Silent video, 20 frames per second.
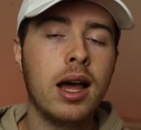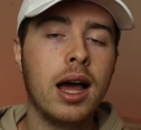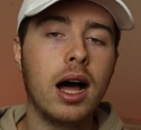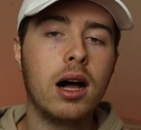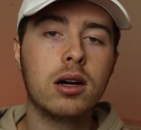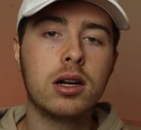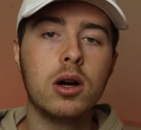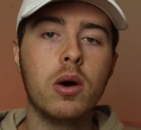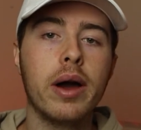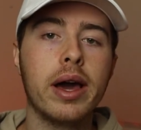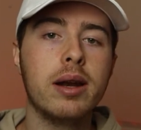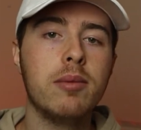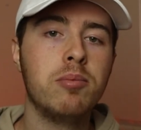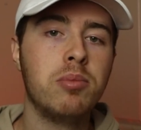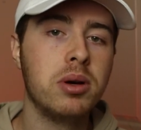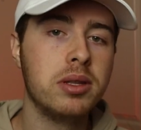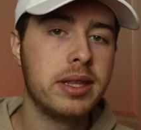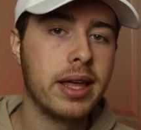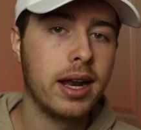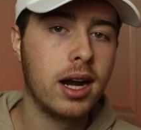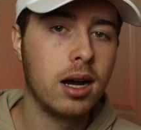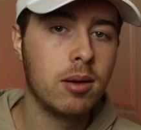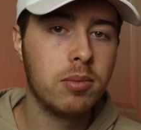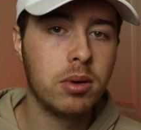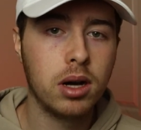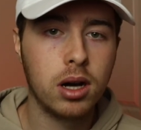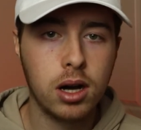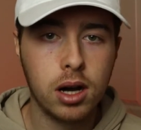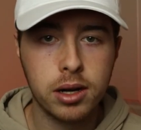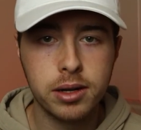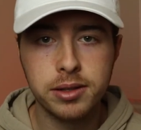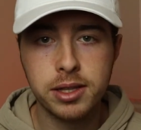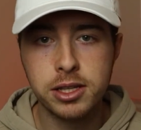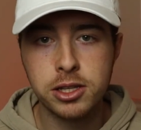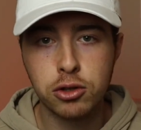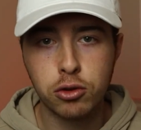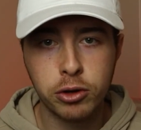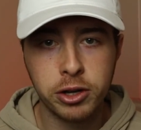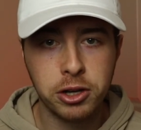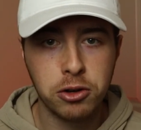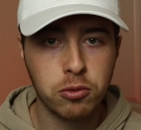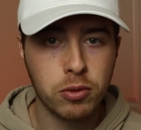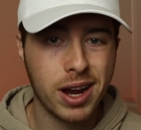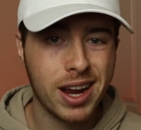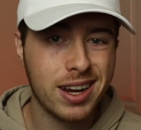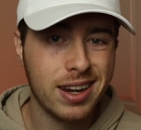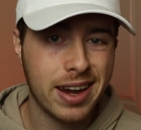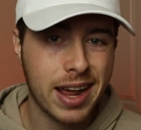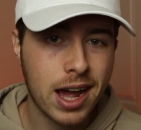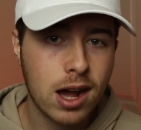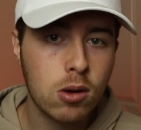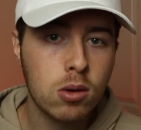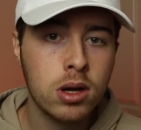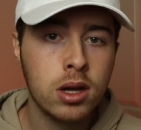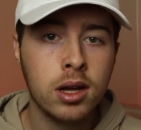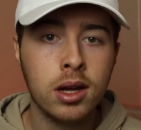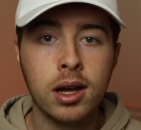I'll go ahead and put that up on the screen right now.